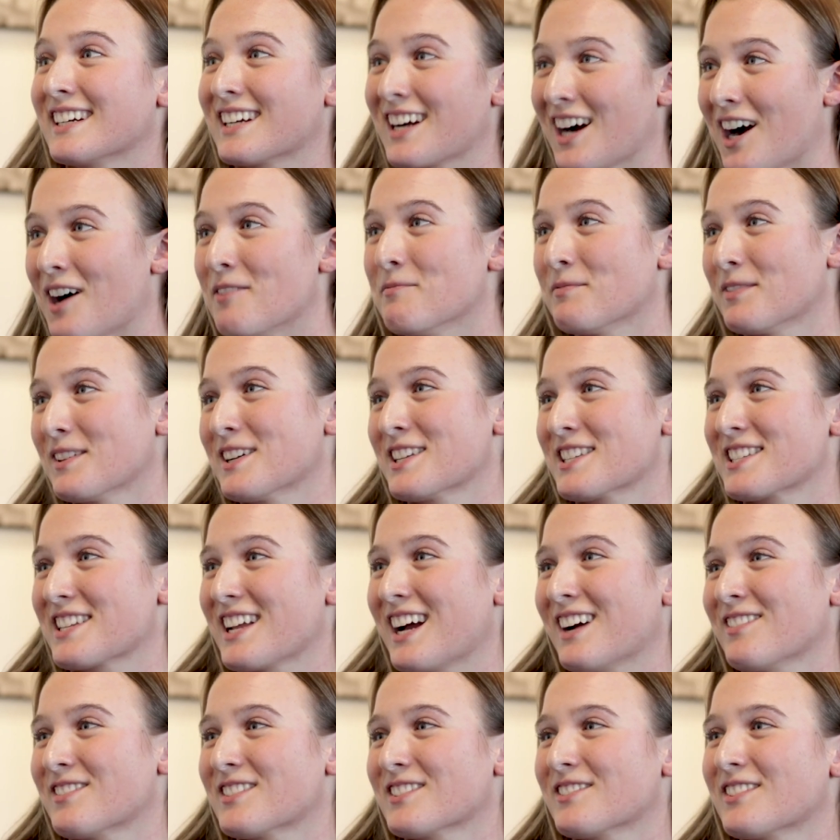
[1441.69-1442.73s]
accomplished
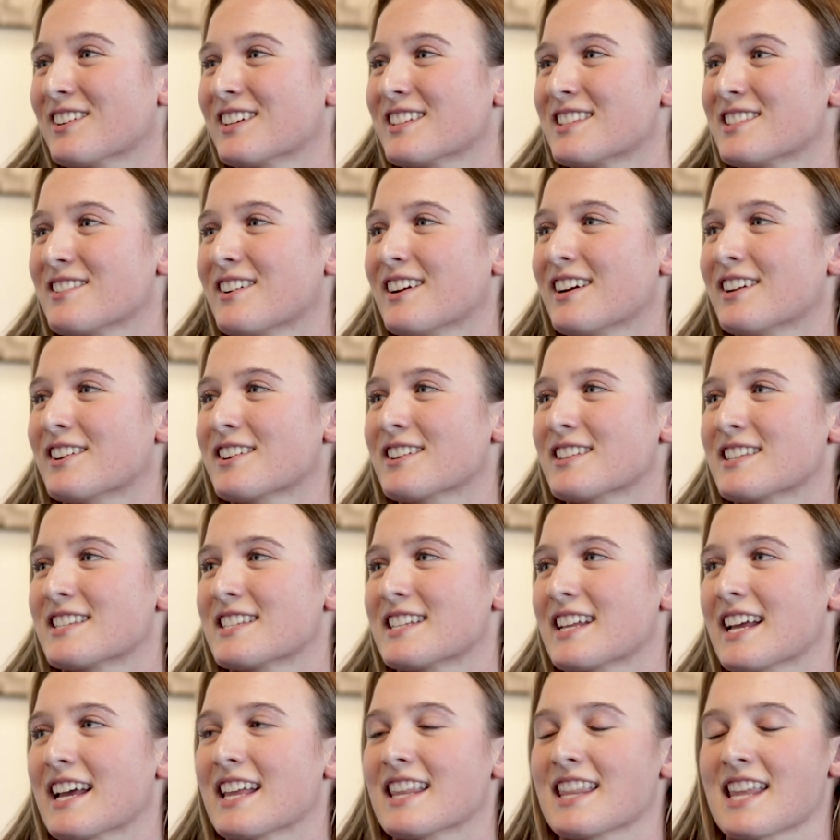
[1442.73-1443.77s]
afterwards. So I
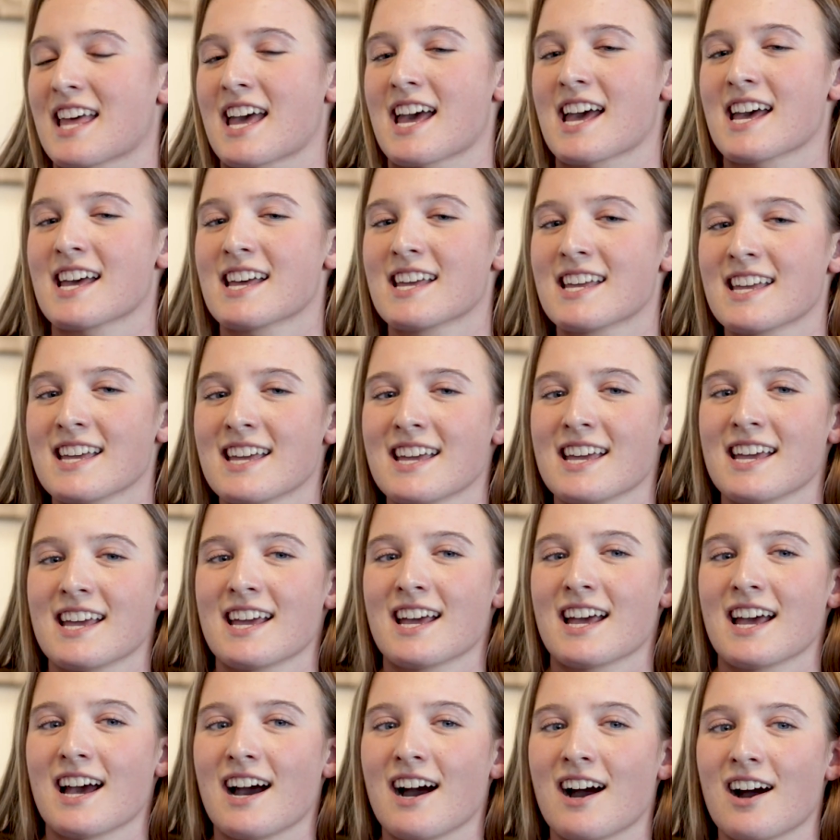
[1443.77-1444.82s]
understand that.
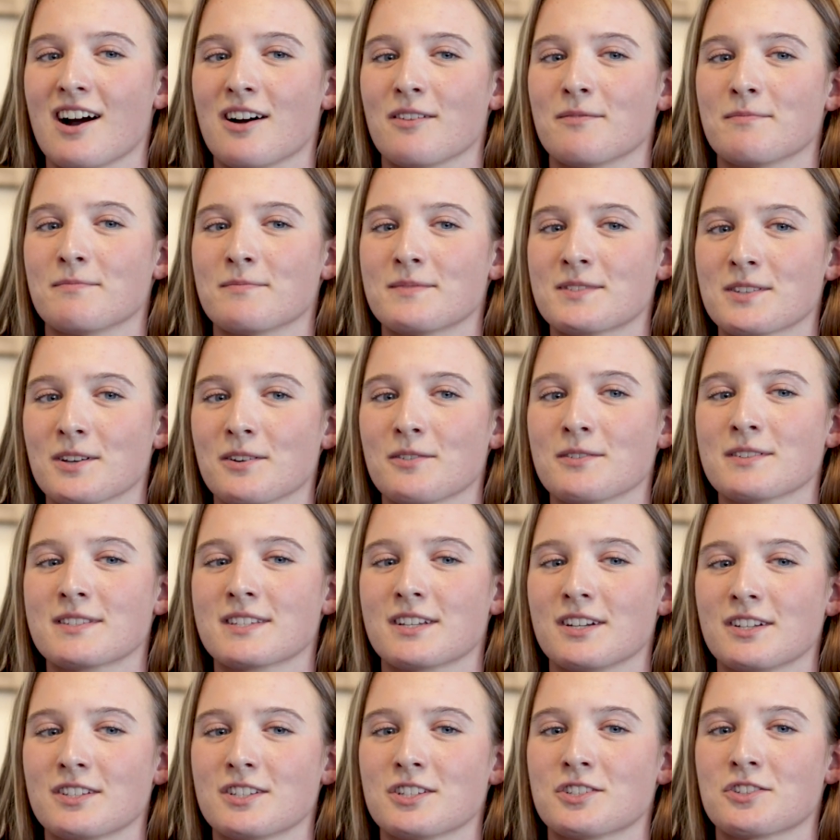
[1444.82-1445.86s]
So it was
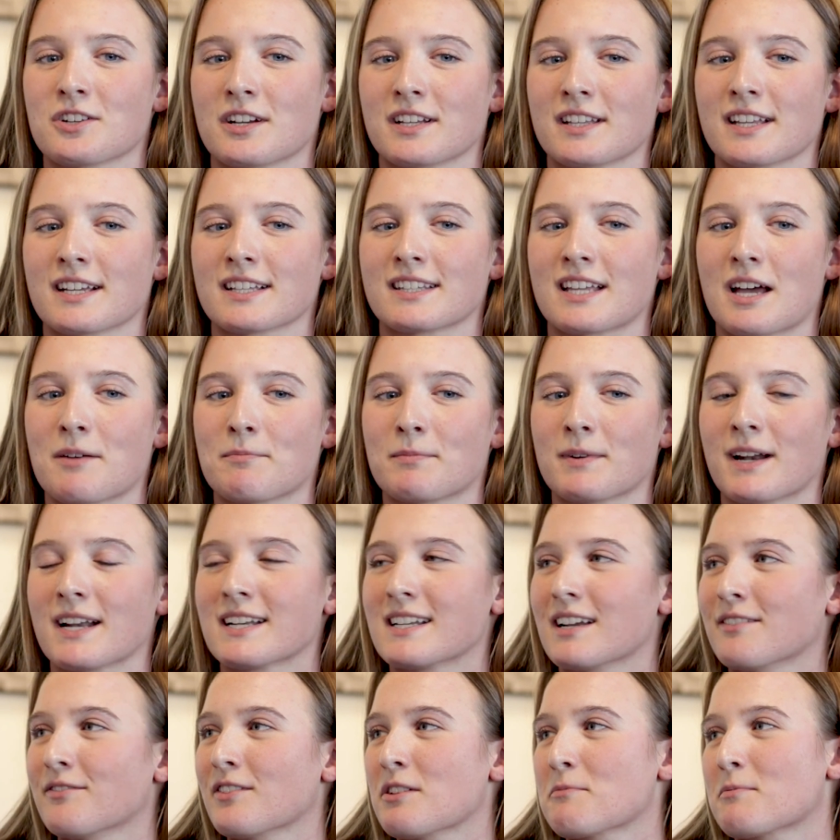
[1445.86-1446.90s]
good to train like that, but I
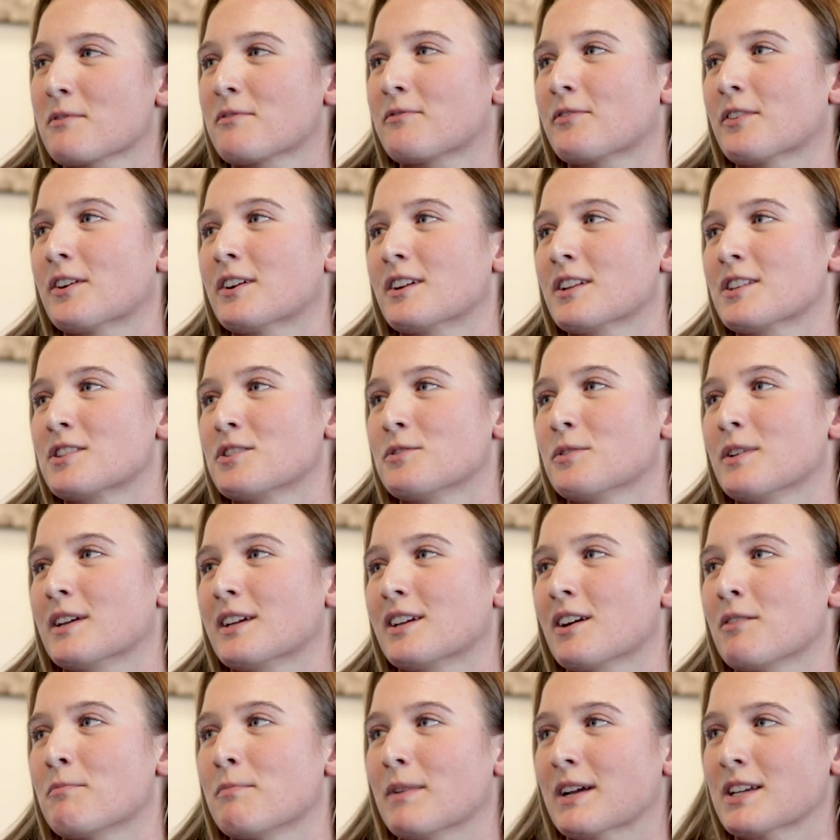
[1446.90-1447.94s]
definitely prefer to do like
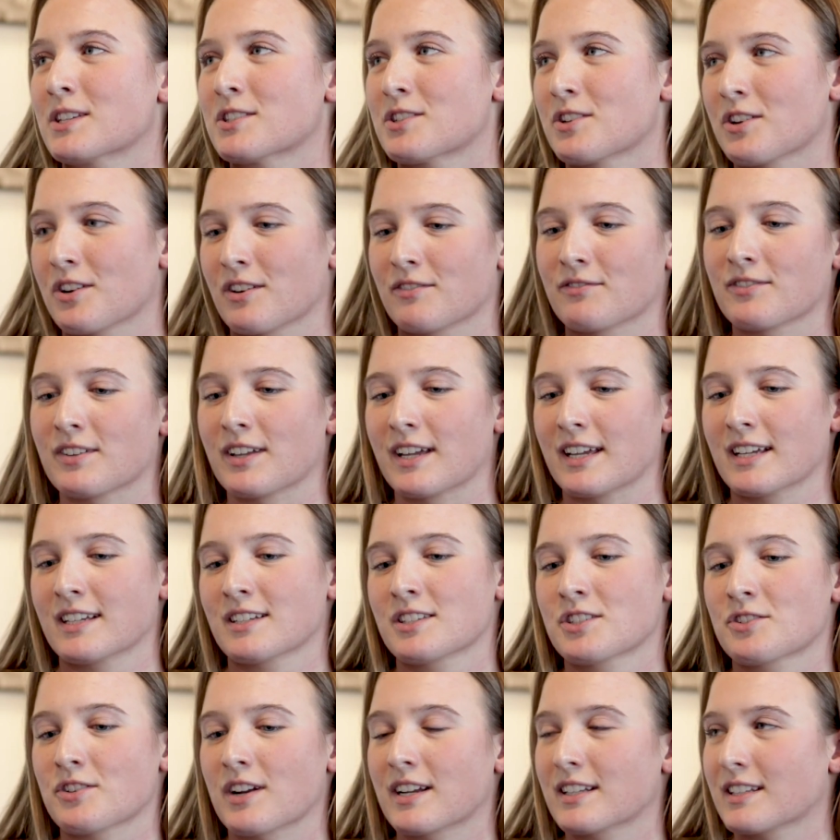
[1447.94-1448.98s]
a mixture of like
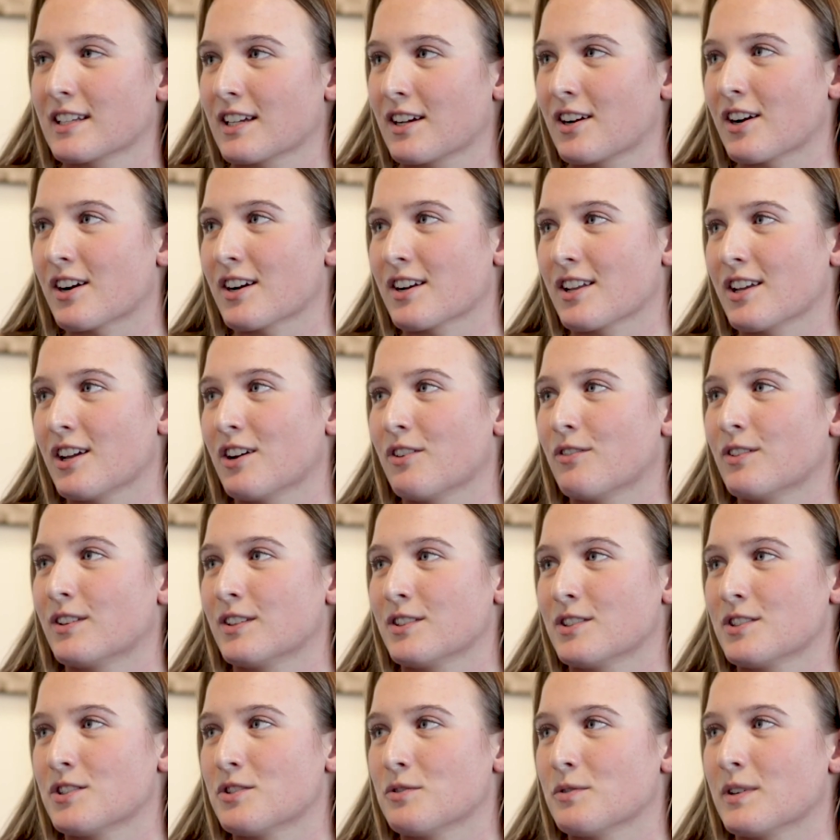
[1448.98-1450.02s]
strength and cardio
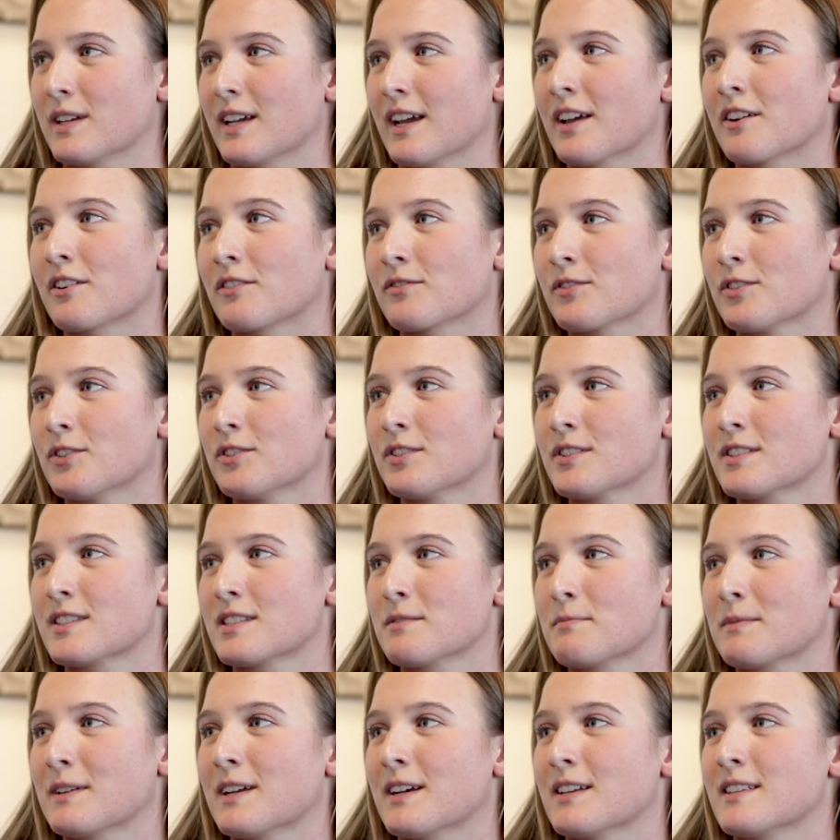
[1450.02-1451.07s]
and doing intervals,
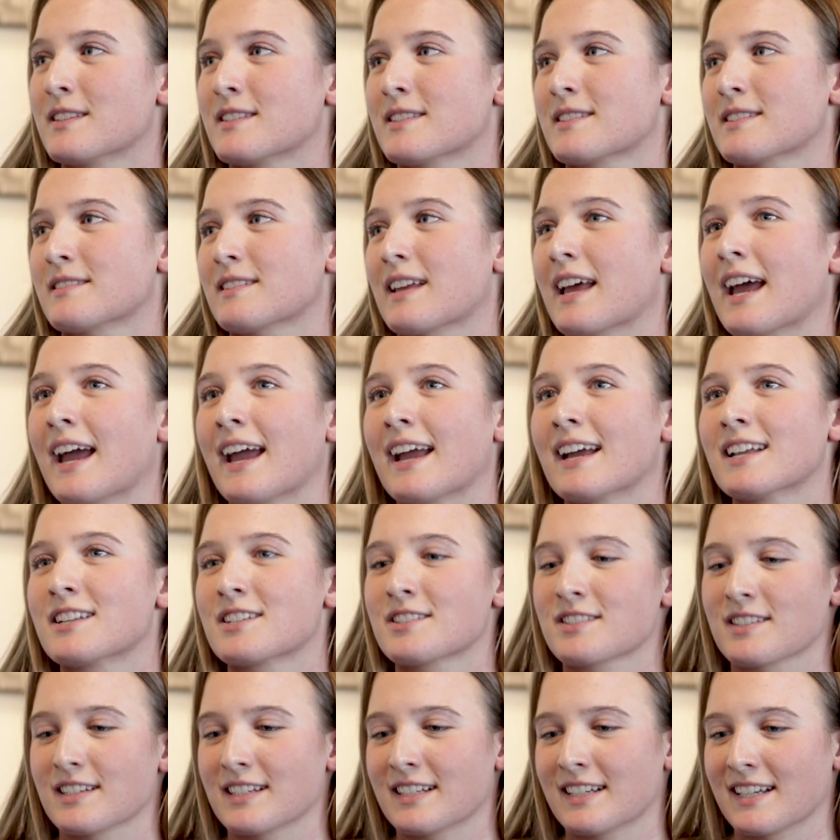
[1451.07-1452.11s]
because it
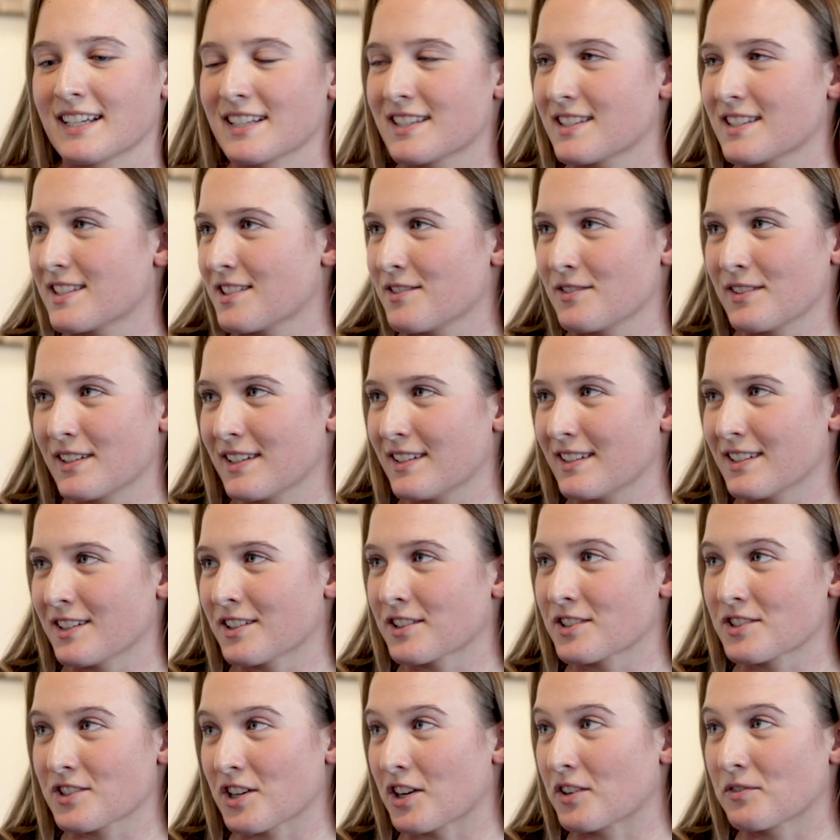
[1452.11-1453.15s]
just like gets you're
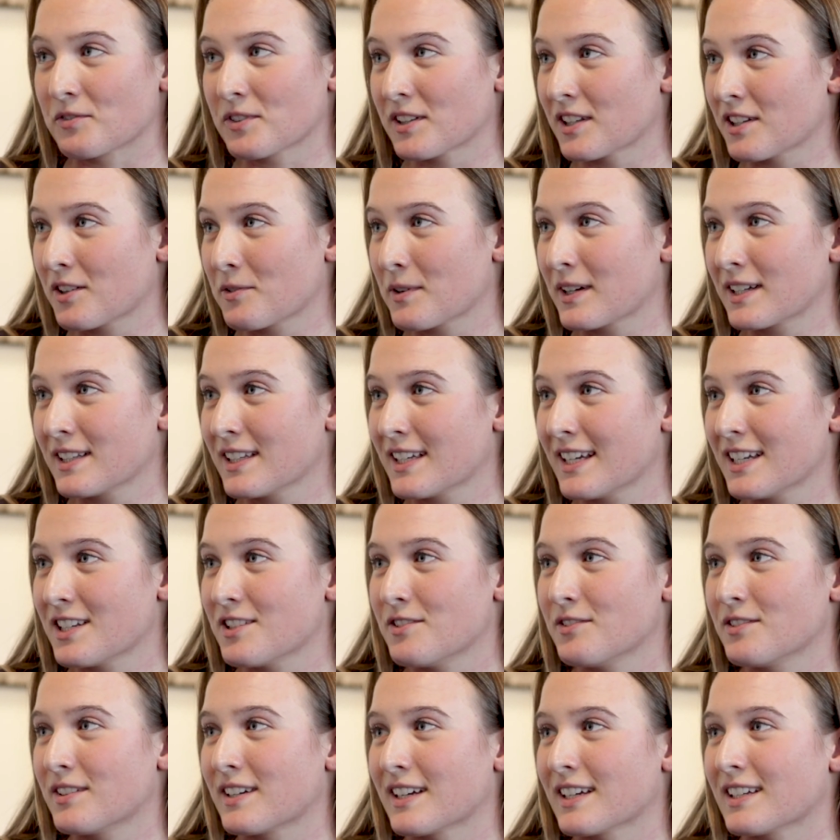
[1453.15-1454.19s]
done really quickly and
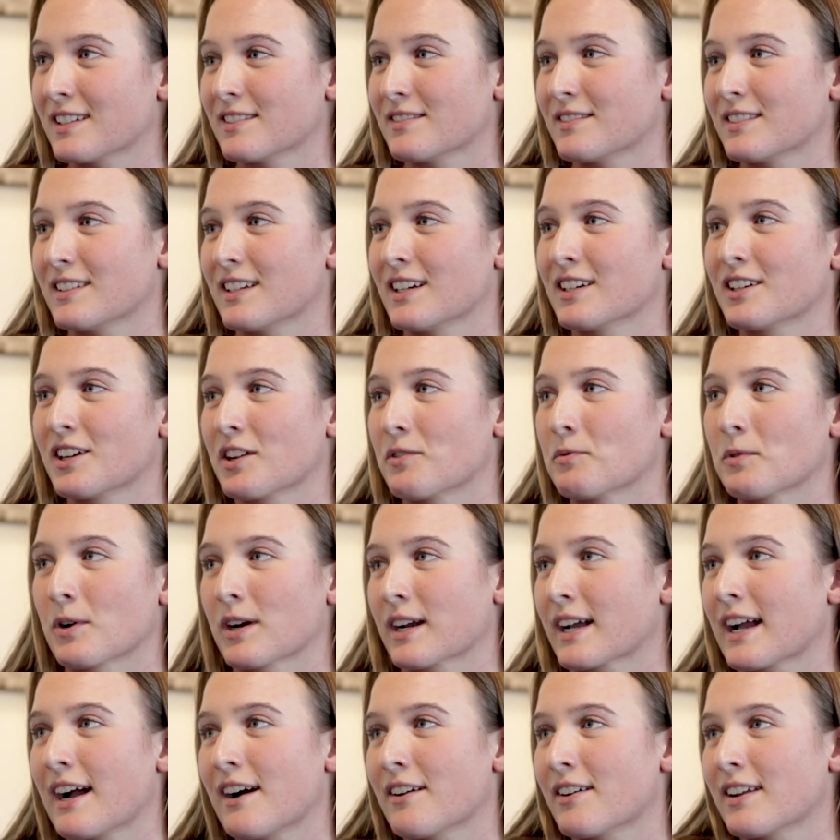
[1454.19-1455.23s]
you get a good
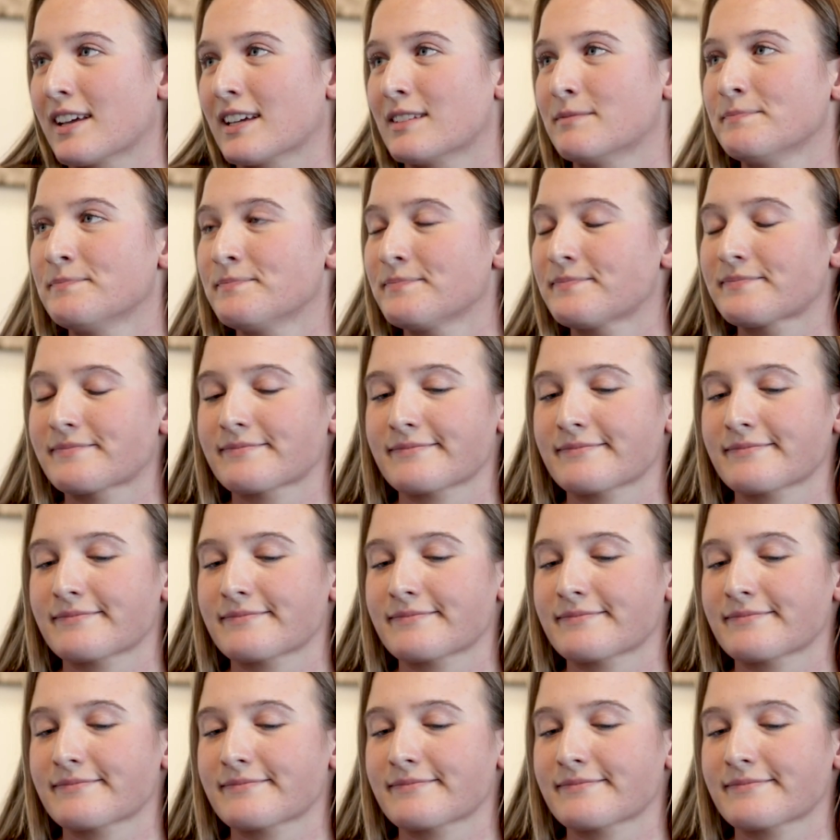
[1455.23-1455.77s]
workout in.